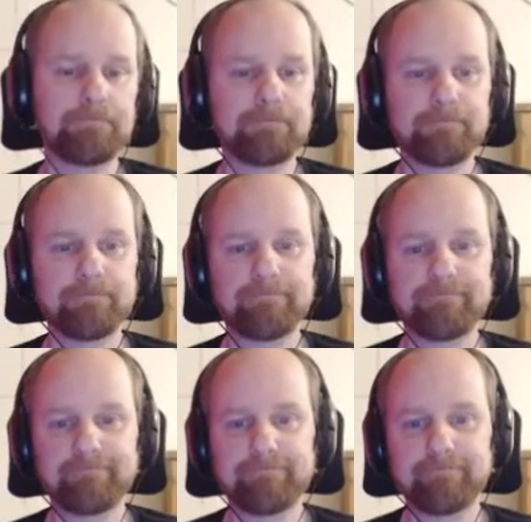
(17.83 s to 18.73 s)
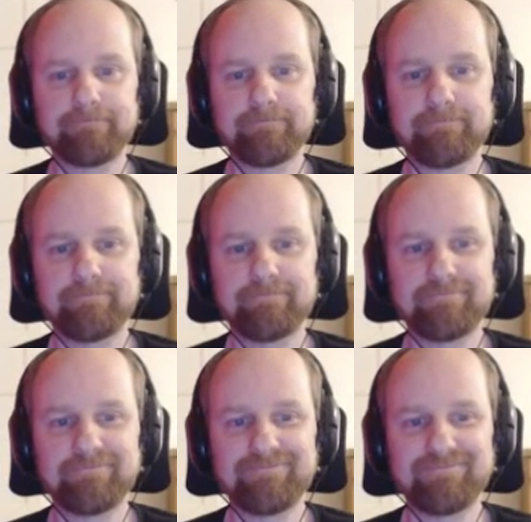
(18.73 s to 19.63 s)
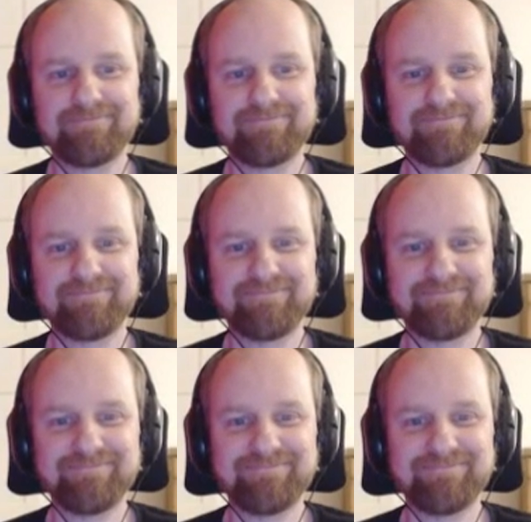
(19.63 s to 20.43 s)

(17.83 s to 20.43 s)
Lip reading: No words are spoken by the person on screen.